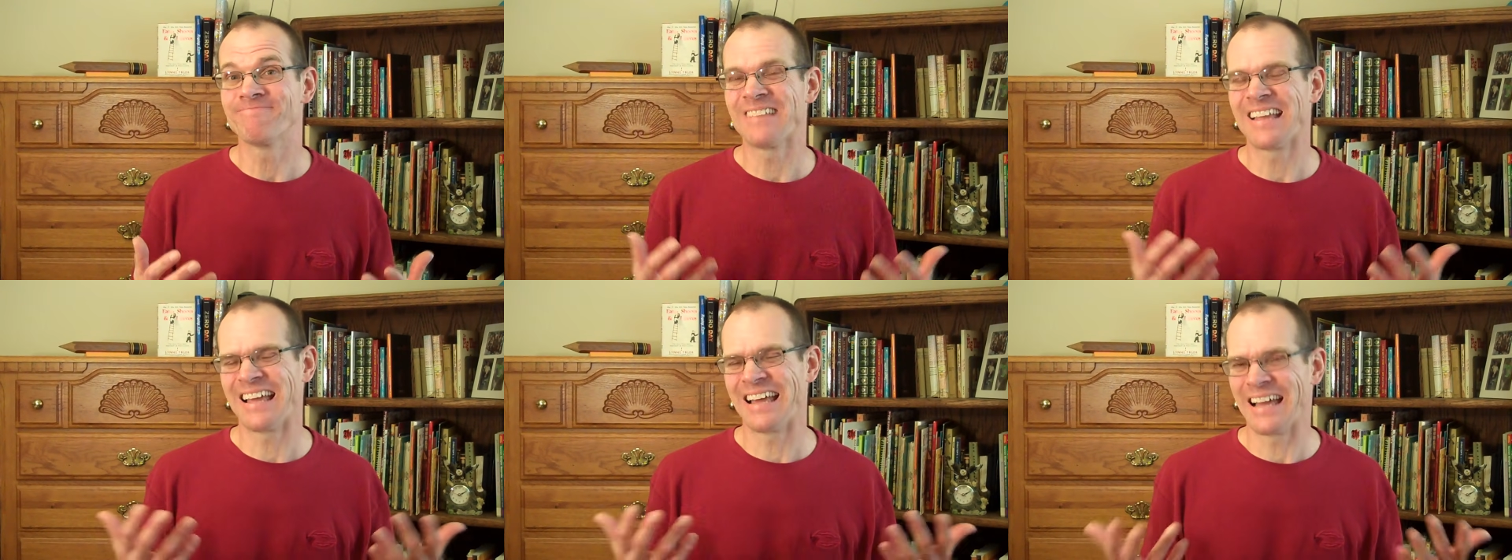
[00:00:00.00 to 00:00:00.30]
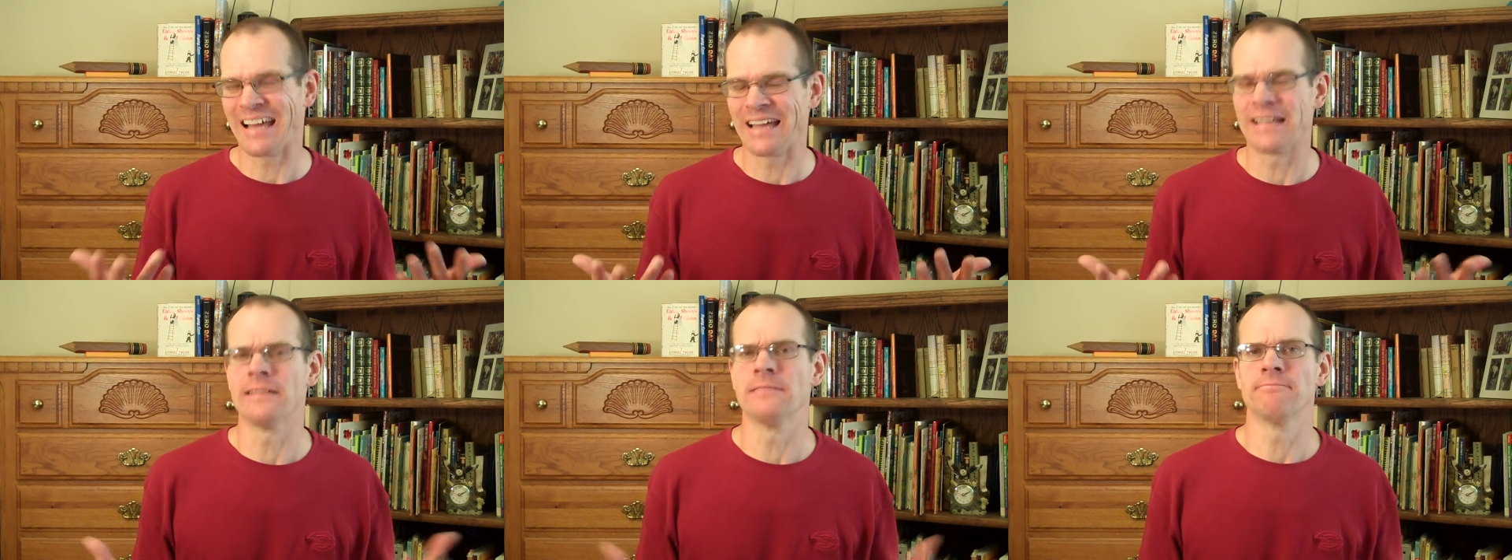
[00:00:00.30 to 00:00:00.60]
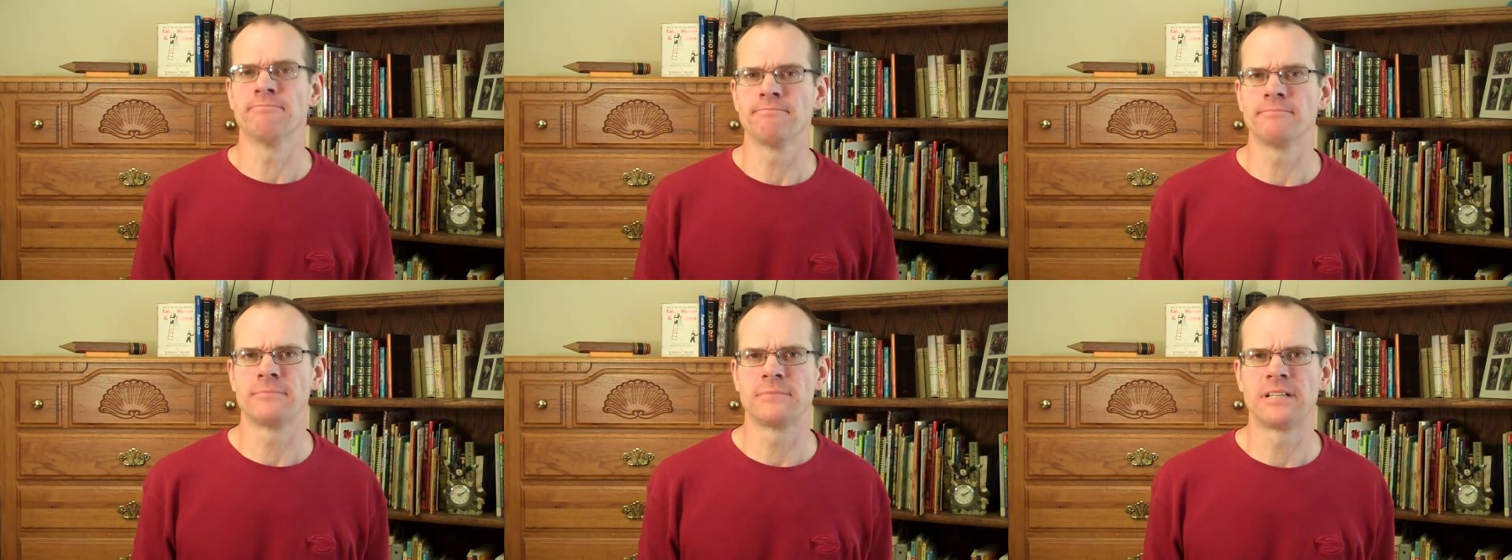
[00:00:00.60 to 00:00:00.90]
I
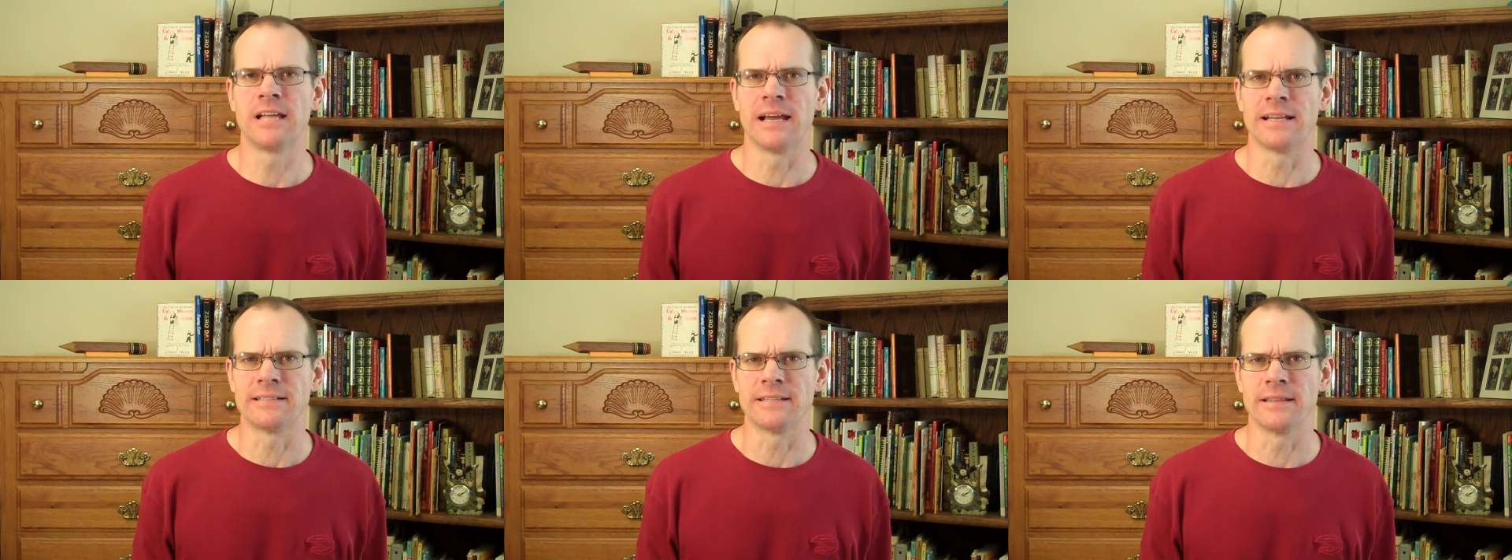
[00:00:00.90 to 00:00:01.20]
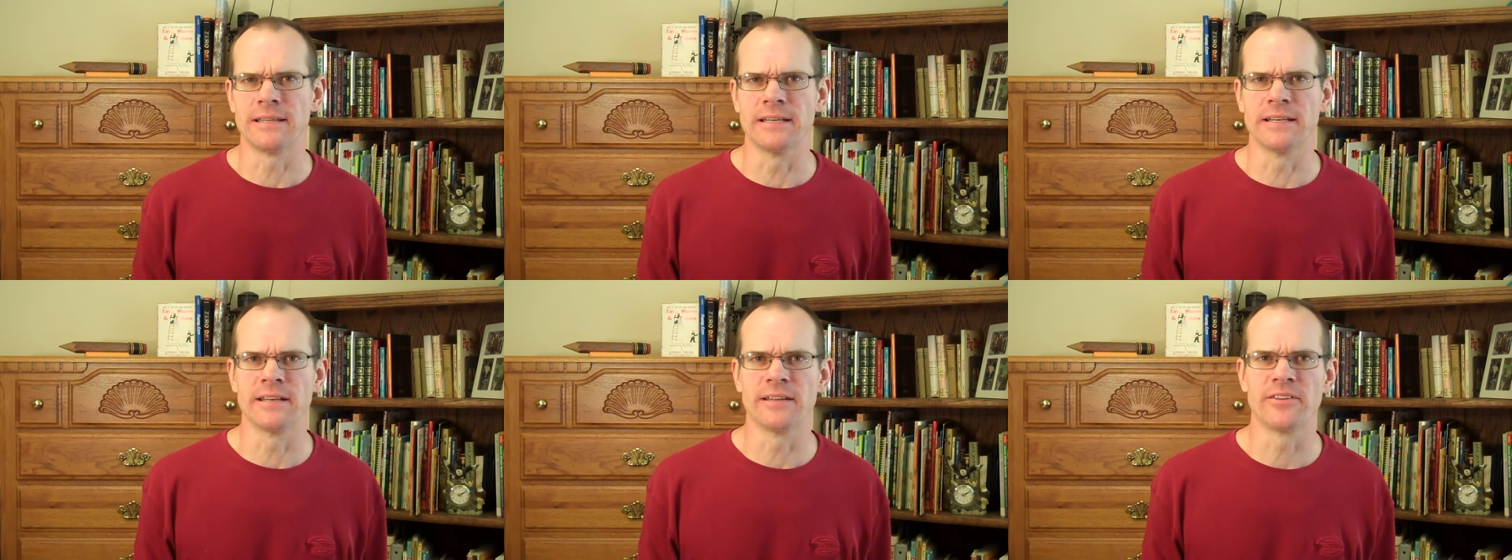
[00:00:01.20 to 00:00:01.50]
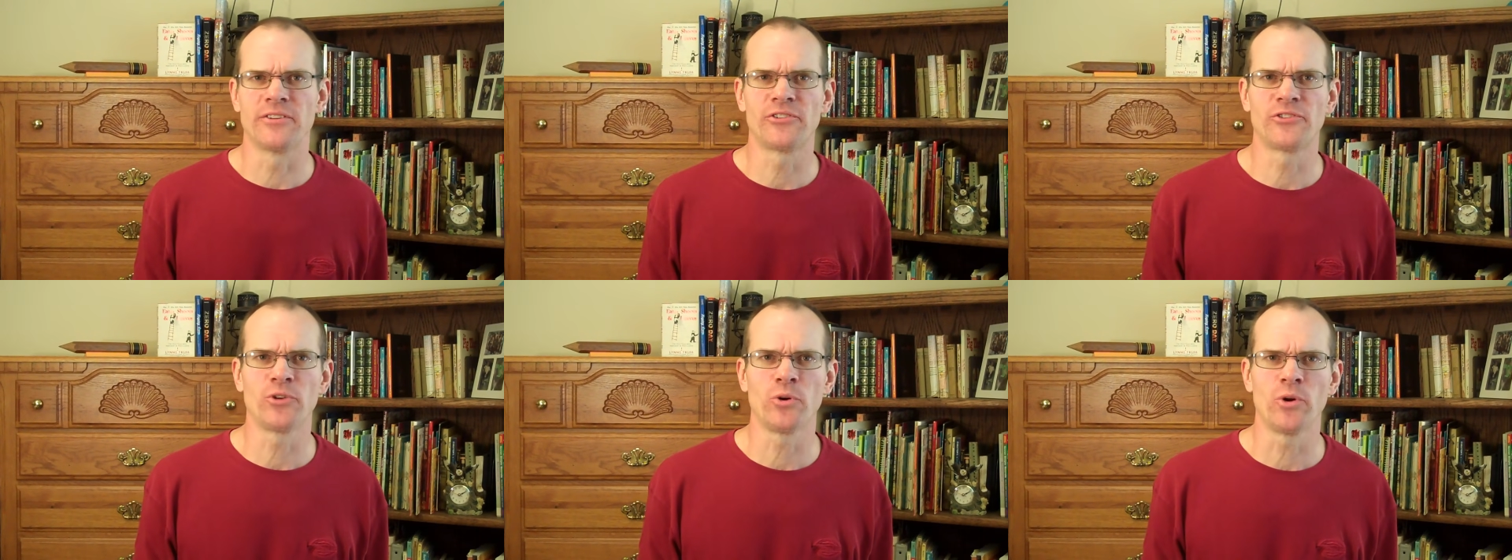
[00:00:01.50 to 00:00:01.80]
got to the end of
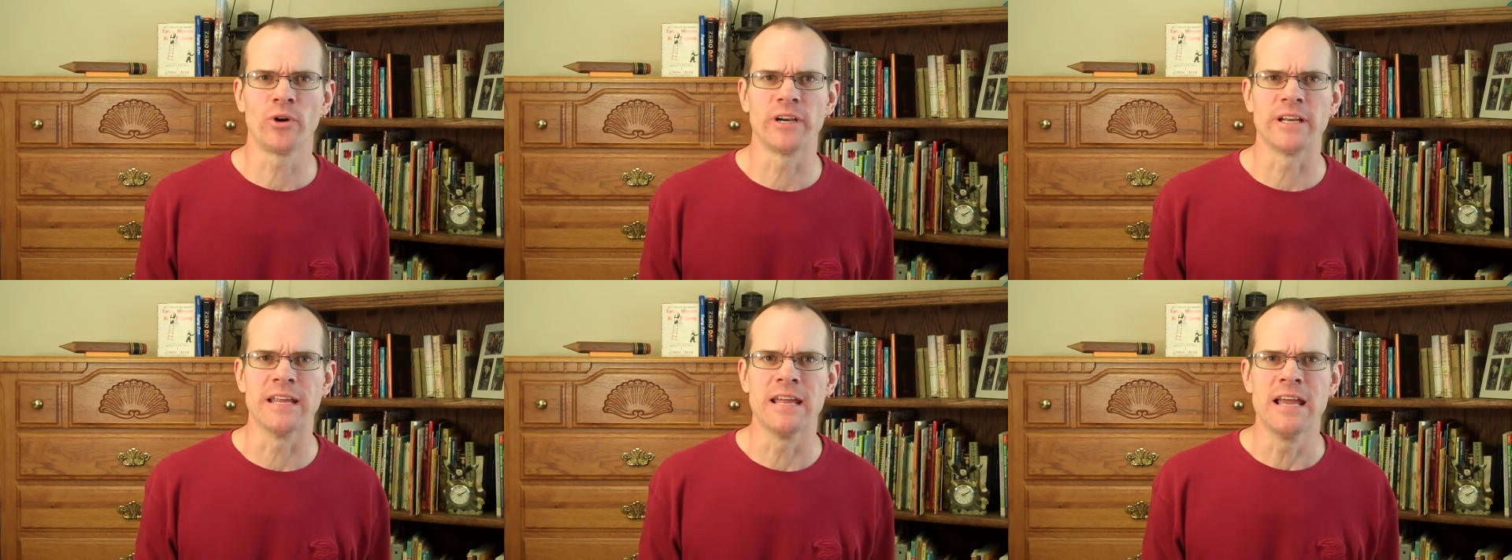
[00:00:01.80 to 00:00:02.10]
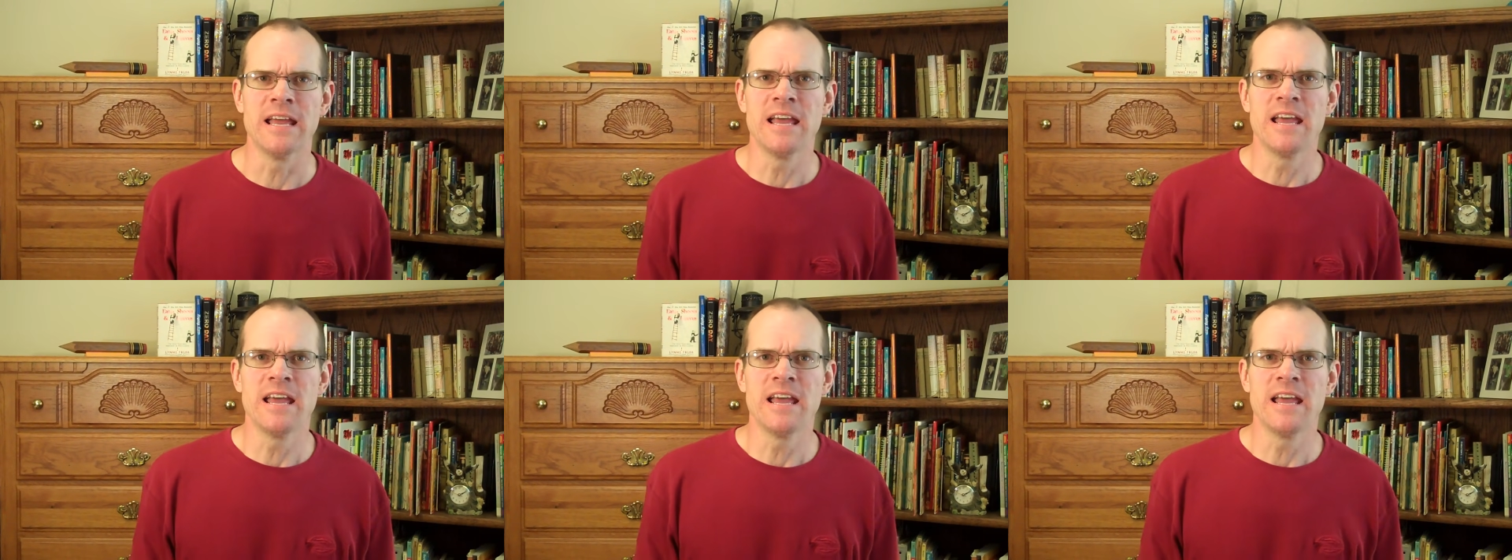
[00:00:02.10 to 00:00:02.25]
the story.